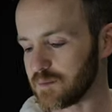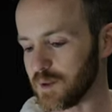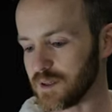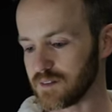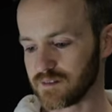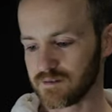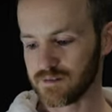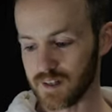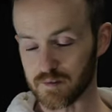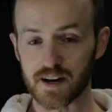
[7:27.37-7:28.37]
but
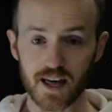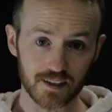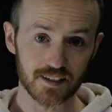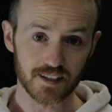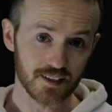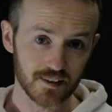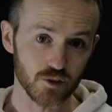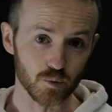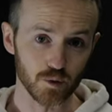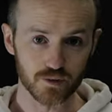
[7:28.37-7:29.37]
in reality,
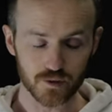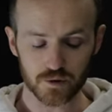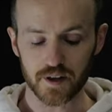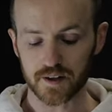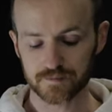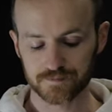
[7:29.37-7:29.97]
you wouldn't do that.